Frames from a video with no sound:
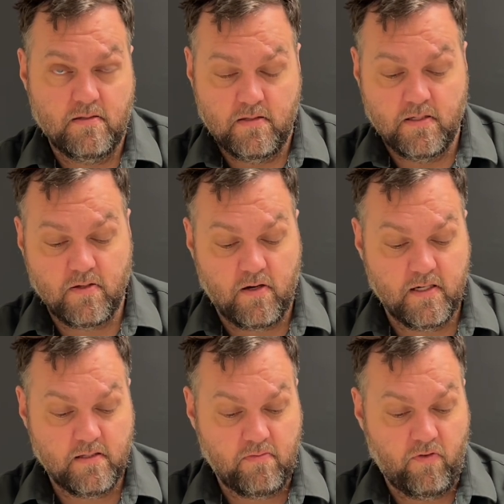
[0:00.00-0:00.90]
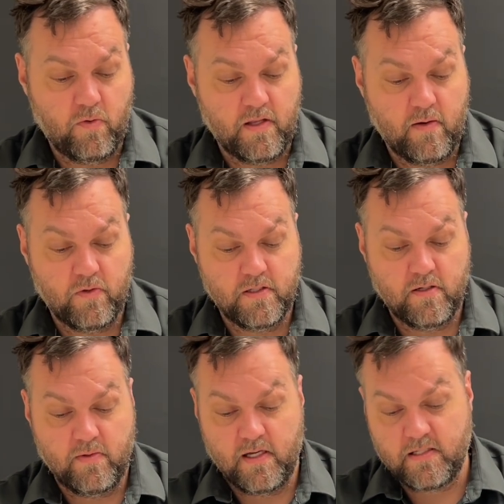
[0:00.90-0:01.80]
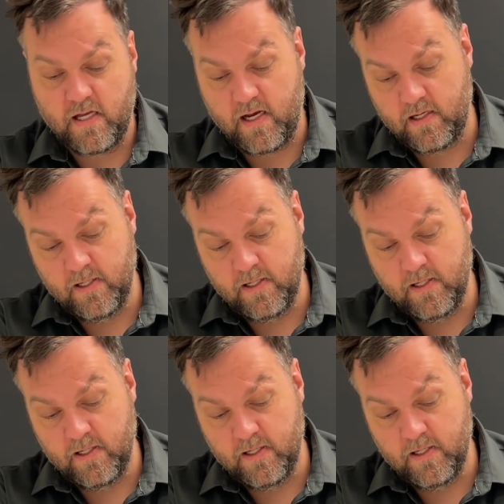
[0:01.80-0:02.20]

desires for what they want to do with their stack.